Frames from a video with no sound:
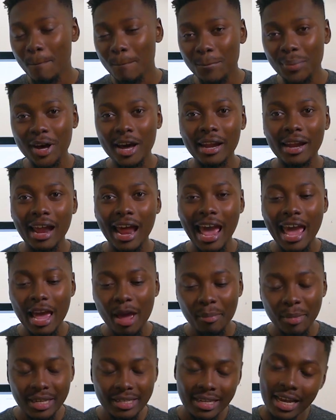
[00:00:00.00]
but I
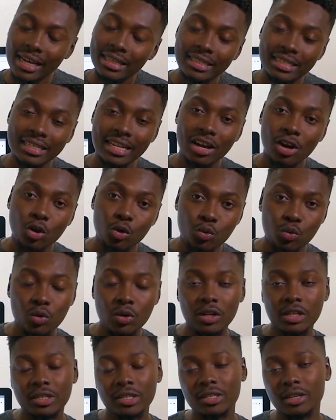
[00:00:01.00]
am excited that
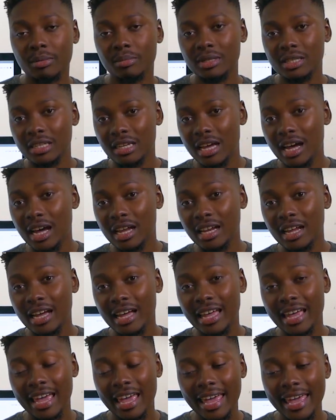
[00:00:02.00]
Google is coming to
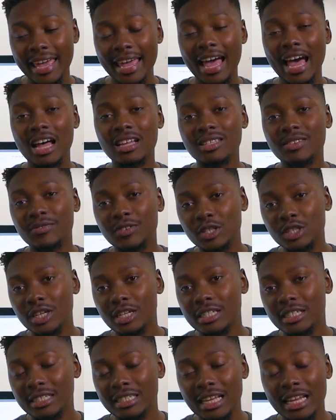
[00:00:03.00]
Ghana.
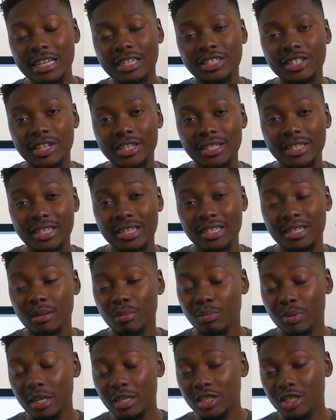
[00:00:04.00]
Artificial intelligence is a
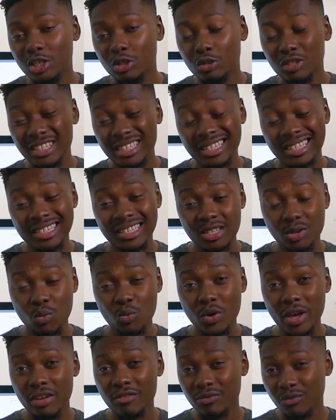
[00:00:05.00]
big deal. It is the
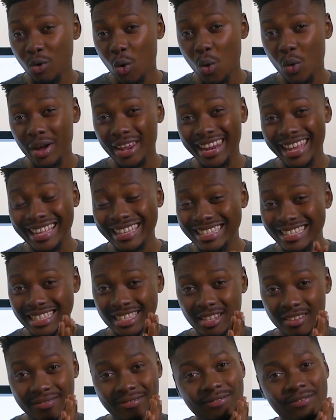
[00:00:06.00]
way forward. It is
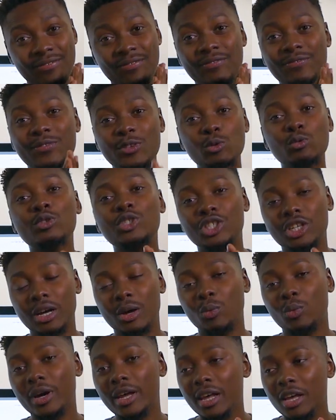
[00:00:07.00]
the future.
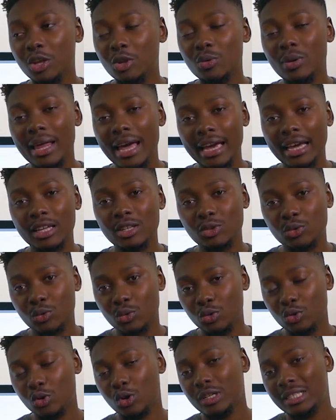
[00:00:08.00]
Whether you like it
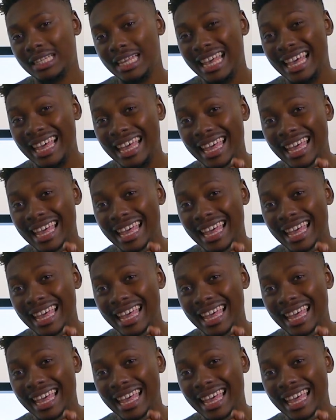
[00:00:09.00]
or not,